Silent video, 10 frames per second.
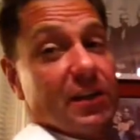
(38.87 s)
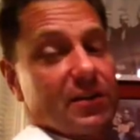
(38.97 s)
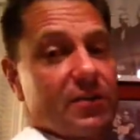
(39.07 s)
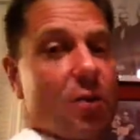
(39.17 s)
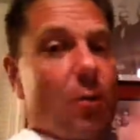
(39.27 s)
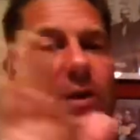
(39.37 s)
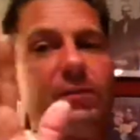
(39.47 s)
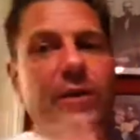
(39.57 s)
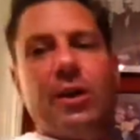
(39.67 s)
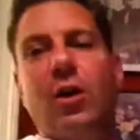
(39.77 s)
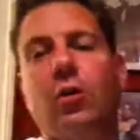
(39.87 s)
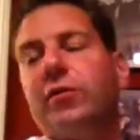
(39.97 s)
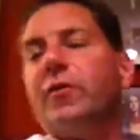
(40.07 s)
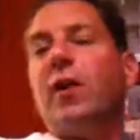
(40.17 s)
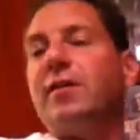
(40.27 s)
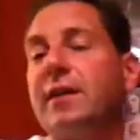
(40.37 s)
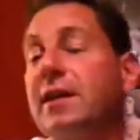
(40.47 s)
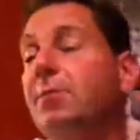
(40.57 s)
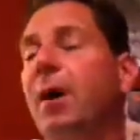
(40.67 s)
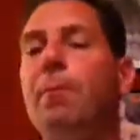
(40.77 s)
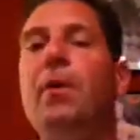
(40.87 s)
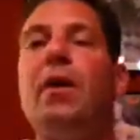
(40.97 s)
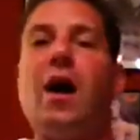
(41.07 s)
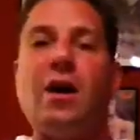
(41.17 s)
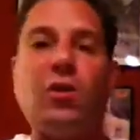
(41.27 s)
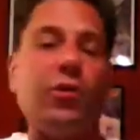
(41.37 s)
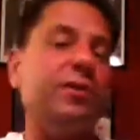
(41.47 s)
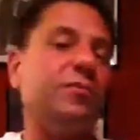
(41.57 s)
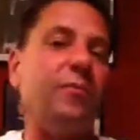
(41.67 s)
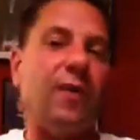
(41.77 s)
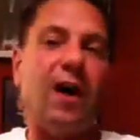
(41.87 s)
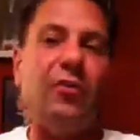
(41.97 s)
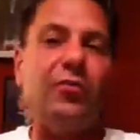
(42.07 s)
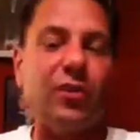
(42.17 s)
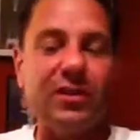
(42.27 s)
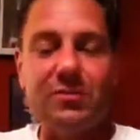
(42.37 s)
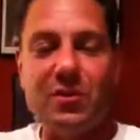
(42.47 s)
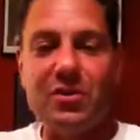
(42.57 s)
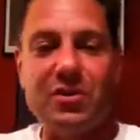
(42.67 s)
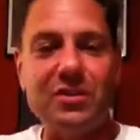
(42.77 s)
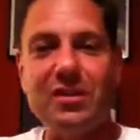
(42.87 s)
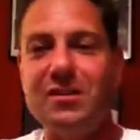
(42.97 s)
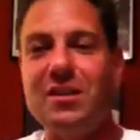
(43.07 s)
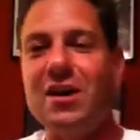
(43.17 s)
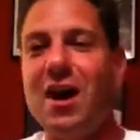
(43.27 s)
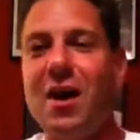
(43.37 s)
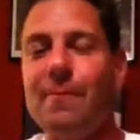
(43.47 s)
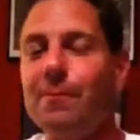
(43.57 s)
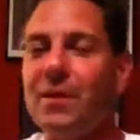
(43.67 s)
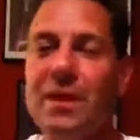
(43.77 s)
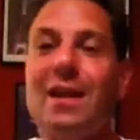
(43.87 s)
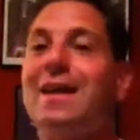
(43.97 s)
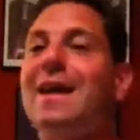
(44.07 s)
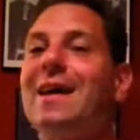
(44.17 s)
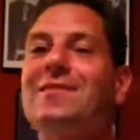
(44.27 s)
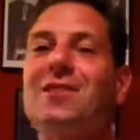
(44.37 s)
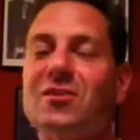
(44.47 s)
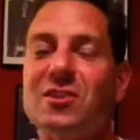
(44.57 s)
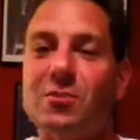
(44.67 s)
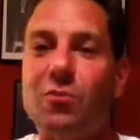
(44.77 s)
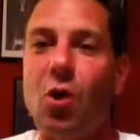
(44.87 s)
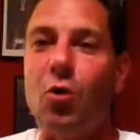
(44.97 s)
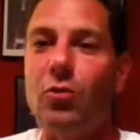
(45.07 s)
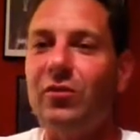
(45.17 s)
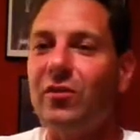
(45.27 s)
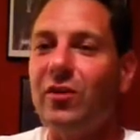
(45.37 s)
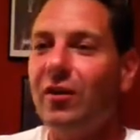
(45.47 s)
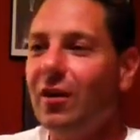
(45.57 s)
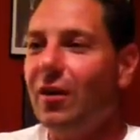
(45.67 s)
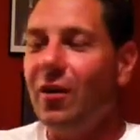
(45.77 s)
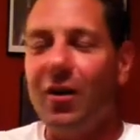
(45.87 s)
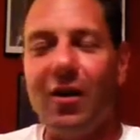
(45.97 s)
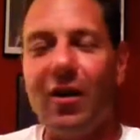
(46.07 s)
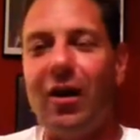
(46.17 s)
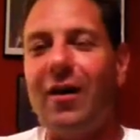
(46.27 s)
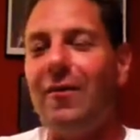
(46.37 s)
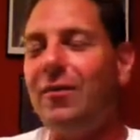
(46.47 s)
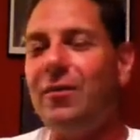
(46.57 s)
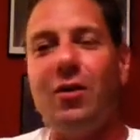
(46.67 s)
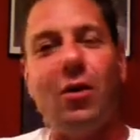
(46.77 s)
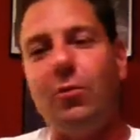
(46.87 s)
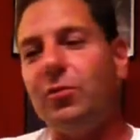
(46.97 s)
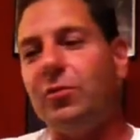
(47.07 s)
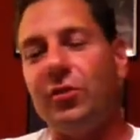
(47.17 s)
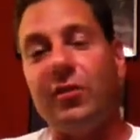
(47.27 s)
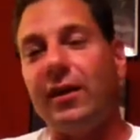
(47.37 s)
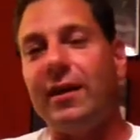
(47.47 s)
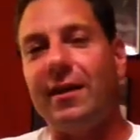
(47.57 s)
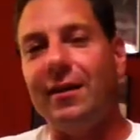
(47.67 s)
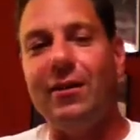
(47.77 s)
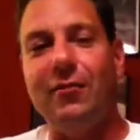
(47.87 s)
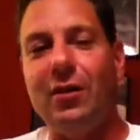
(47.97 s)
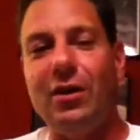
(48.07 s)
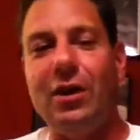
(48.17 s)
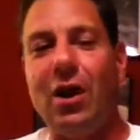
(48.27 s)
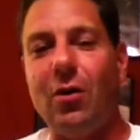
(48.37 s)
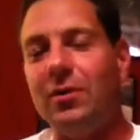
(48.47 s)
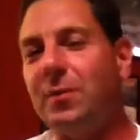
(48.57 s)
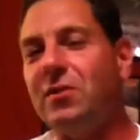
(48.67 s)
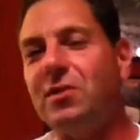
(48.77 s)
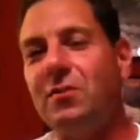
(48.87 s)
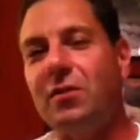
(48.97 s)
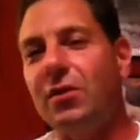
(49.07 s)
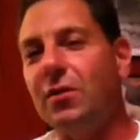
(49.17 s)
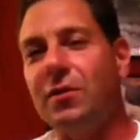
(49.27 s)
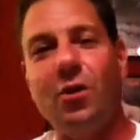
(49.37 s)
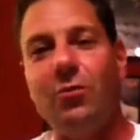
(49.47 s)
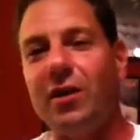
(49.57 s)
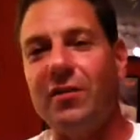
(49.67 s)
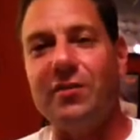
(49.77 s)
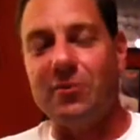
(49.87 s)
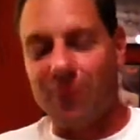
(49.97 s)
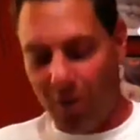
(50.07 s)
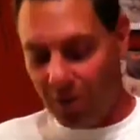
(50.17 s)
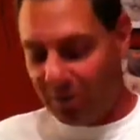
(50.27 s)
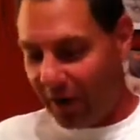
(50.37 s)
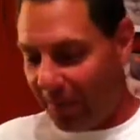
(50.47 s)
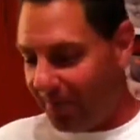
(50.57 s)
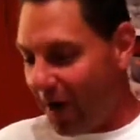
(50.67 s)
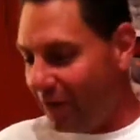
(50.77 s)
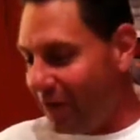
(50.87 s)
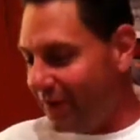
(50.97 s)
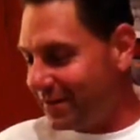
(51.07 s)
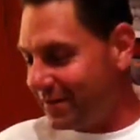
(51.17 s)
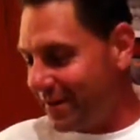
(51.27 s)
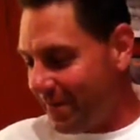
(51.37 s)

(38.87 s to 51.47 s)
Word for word: because there's so many videos, it's hard to keep up. But uh, Chris from Vinyl Transmission did the. Uh, he had a guest, Dusty Rhodes. Uh, oh, it's just a killer video, especially if you if you know Dusty Rhodes. But I found this